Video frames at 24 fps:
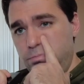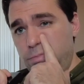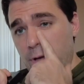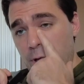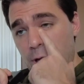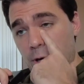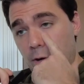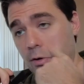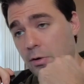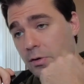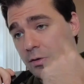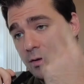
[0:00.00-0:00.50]

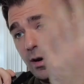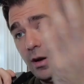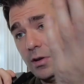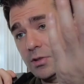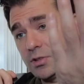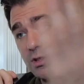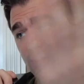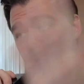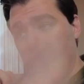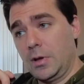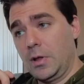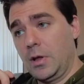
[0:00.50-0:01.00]
you know you tell
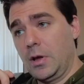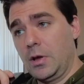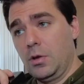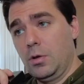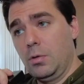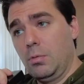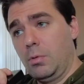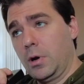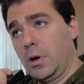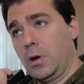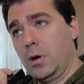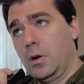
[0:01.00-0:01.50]
someone that
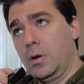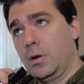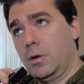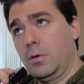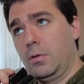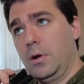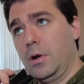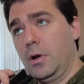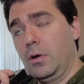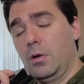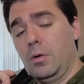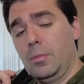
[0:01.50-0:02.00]
you want to
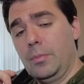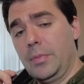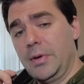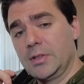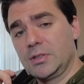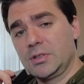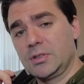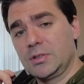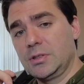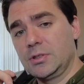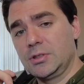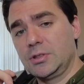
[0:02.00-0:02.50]
create your own
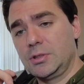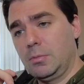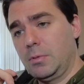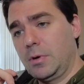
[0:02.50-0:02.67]
business